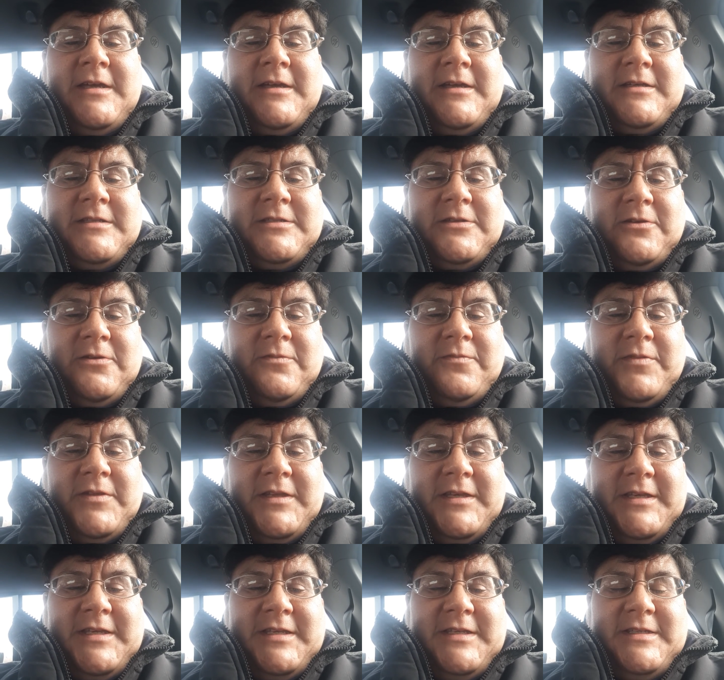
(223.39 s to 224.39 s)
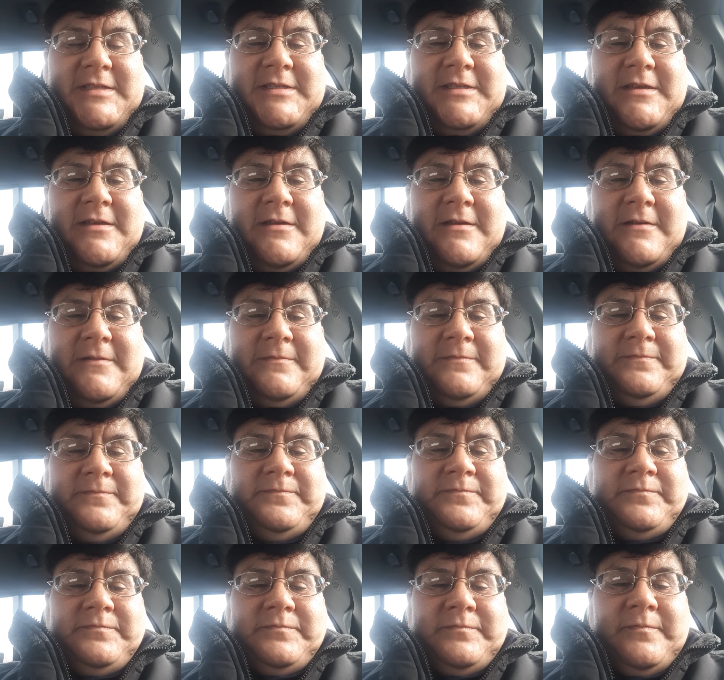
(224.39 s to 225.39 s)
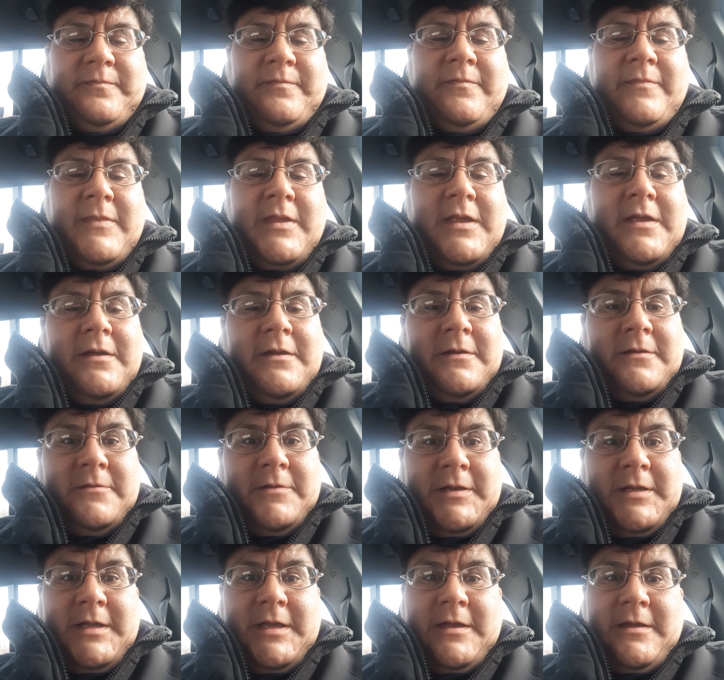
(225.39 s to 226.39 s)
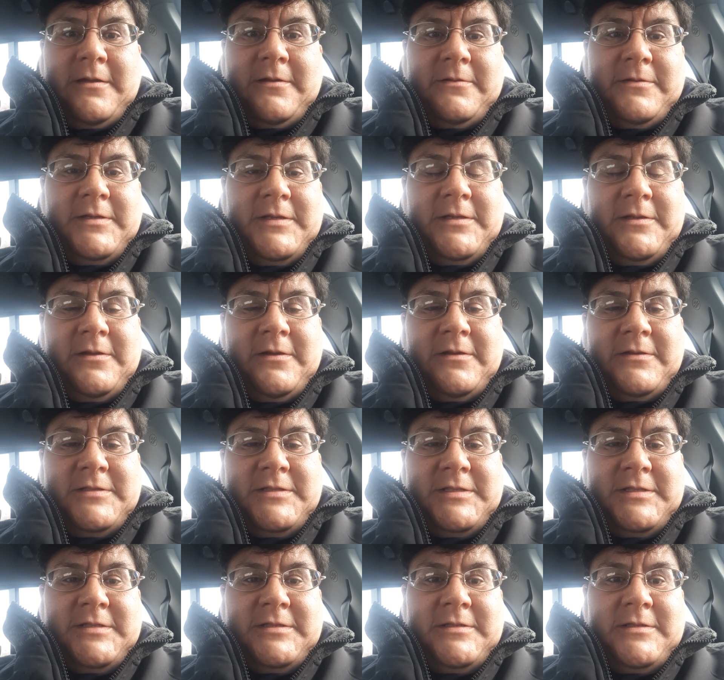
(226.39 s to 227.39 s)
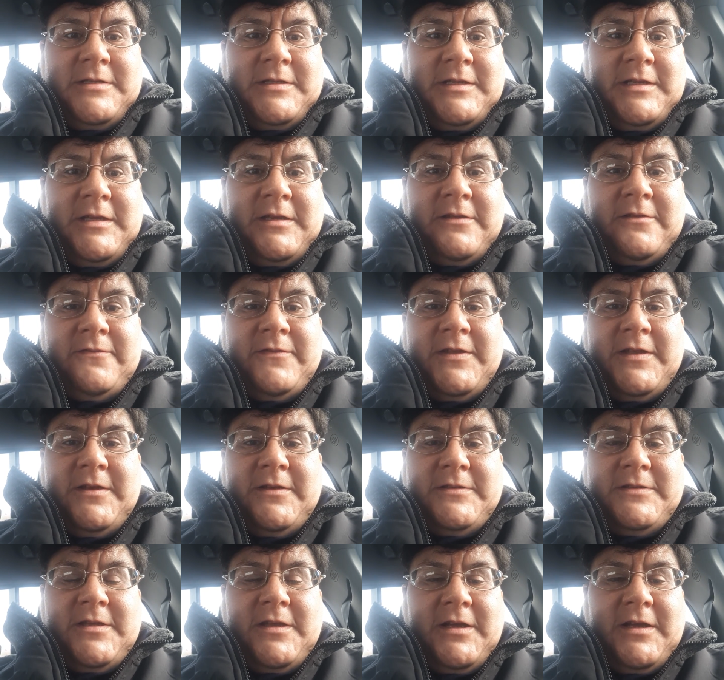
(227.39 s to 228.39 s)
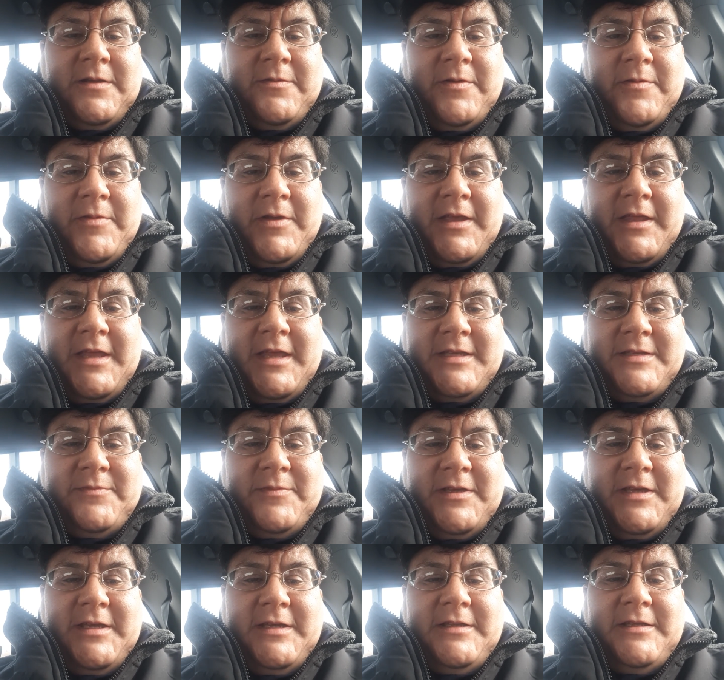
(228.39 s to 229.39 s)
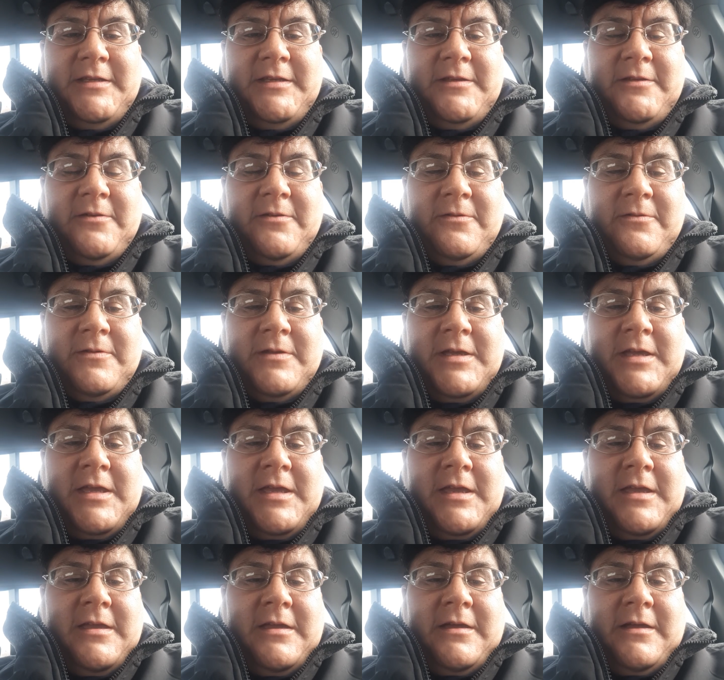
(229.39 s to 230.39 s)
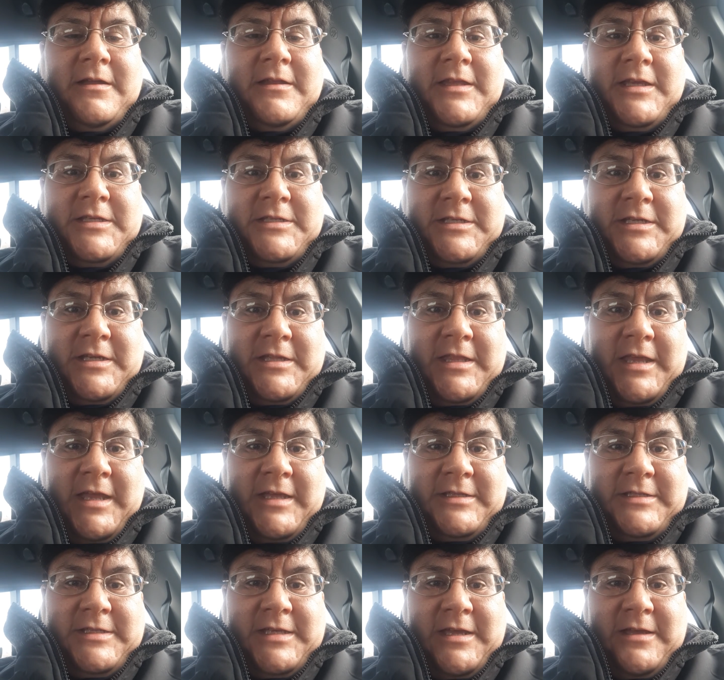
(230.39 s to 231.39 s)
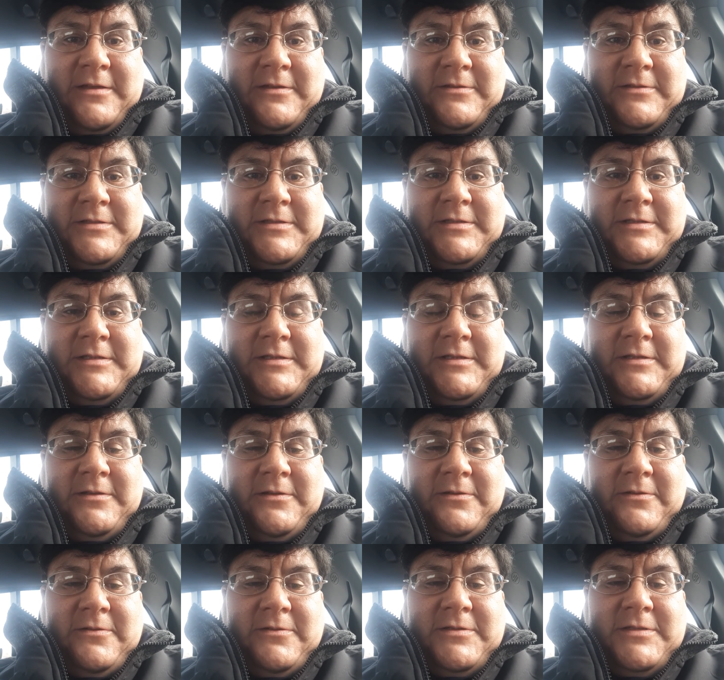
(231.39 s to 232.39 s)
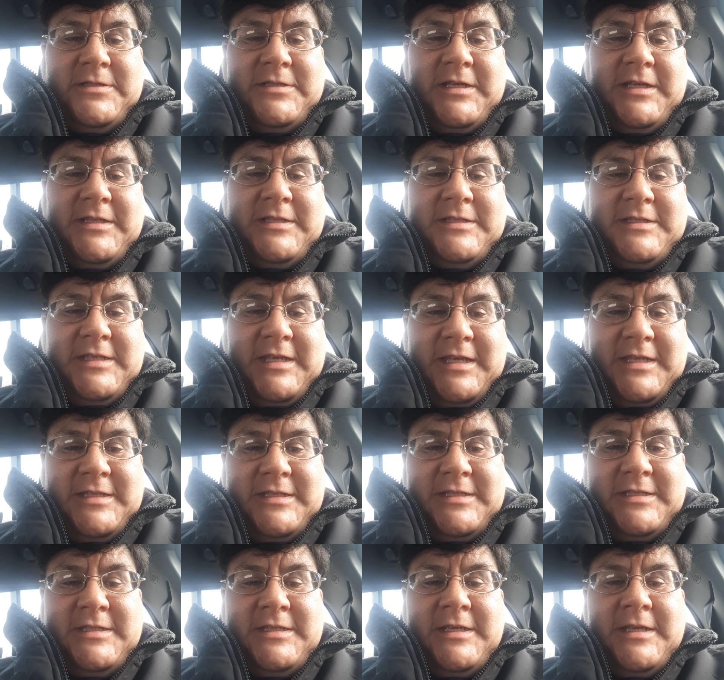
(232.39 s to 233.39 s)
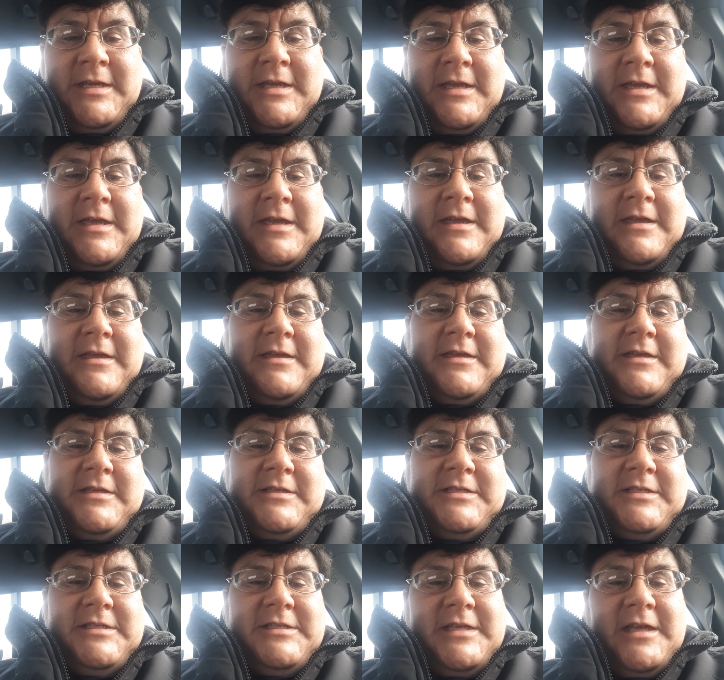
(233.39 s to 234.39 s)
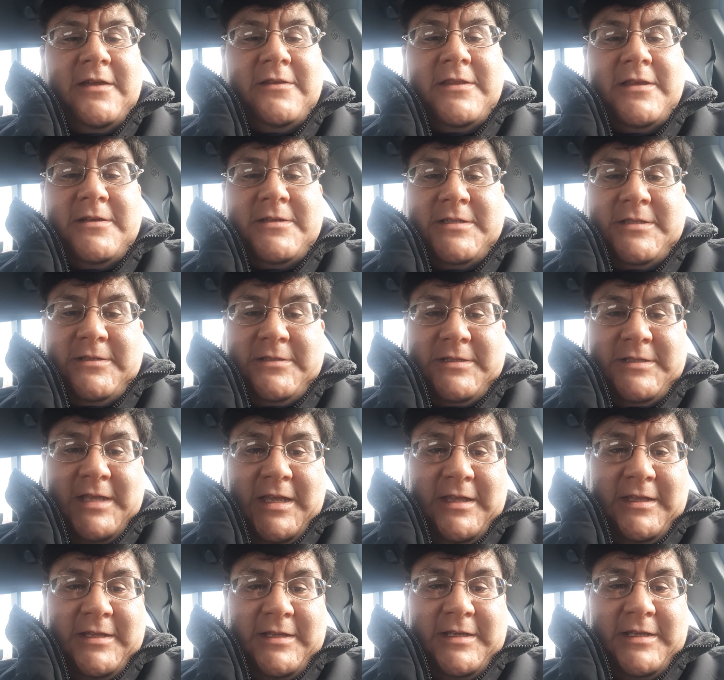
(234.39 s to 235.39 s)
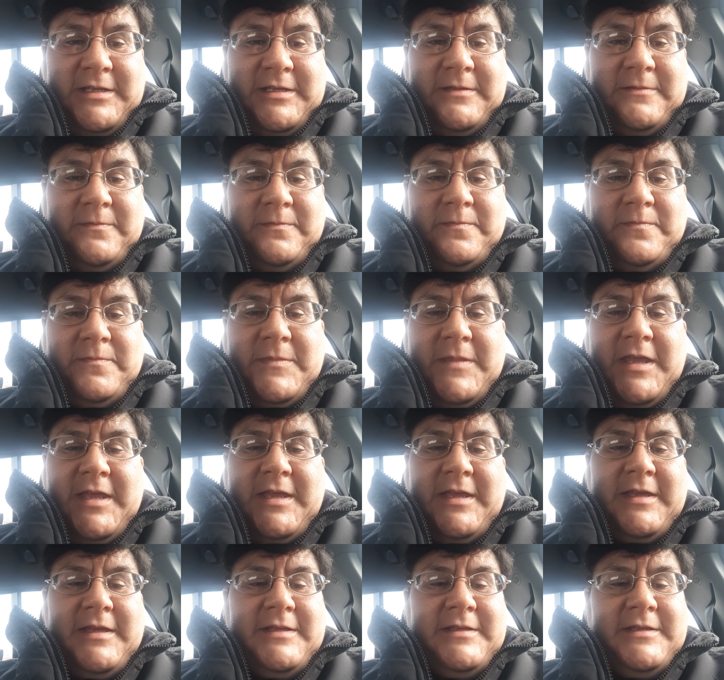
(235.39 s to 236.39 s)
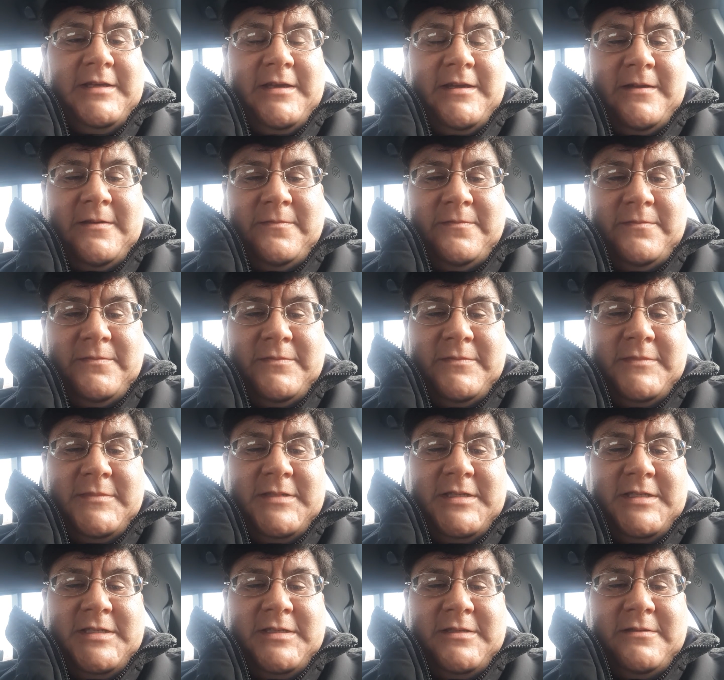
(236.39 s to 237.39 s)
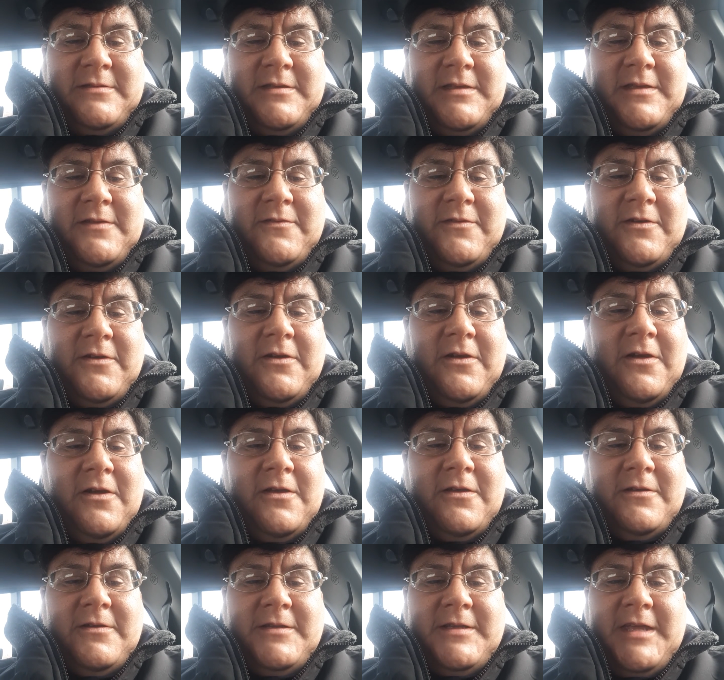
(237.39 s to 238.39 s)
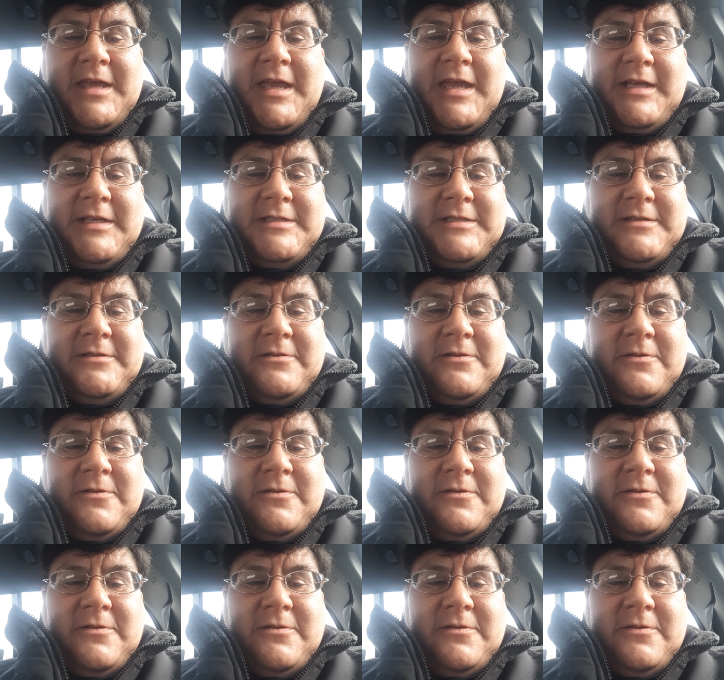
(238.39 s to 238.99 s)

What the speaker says: So please, right now, just in the other video I was talking about my classmate, Alicia that sells, GenSense. And she's out there still selling it. And just give her a call or text,